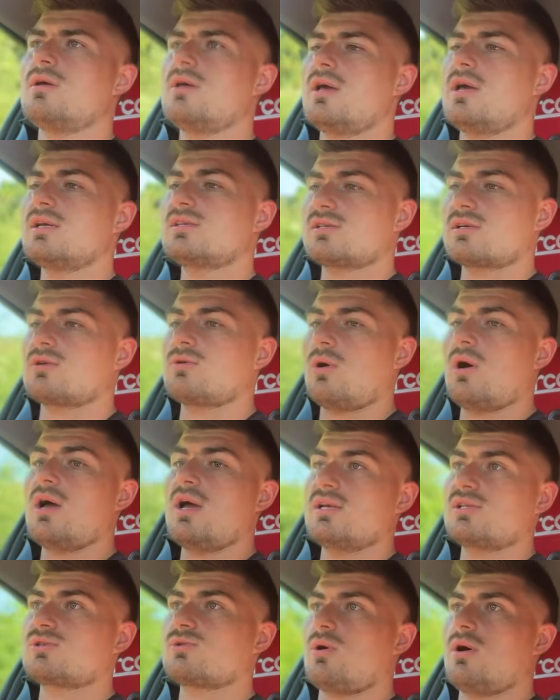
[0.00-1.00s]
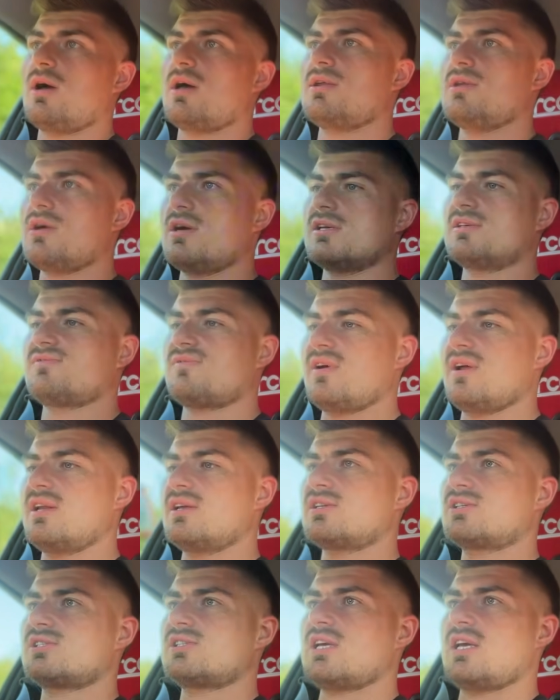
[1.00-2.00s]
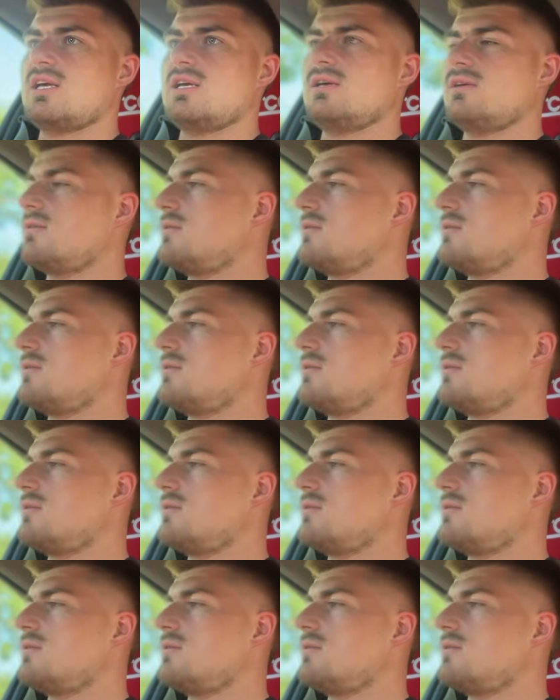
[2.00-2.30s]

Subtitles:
It's quite a nice feeling seat.